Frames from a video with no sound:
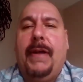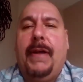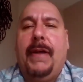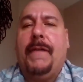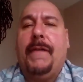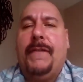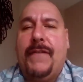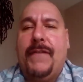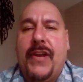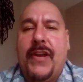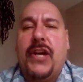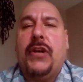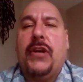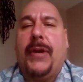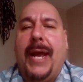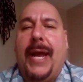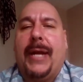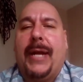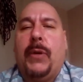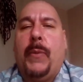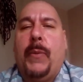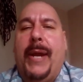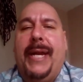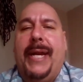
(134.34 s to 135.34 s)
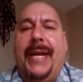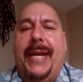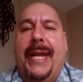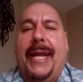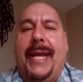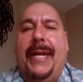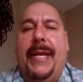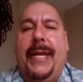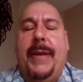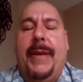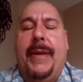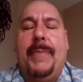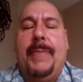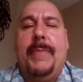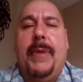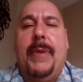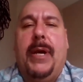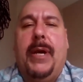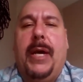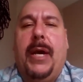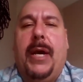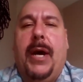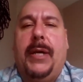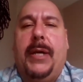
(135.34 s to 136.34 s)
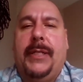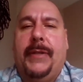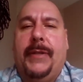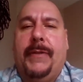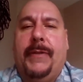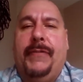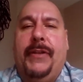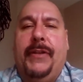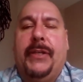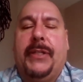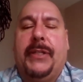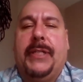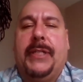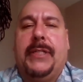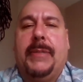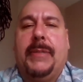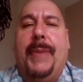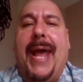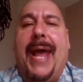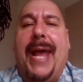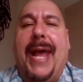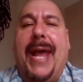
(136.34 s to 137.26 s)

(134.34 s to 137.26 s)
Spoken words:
they'll figure out a way to get him onto the field in some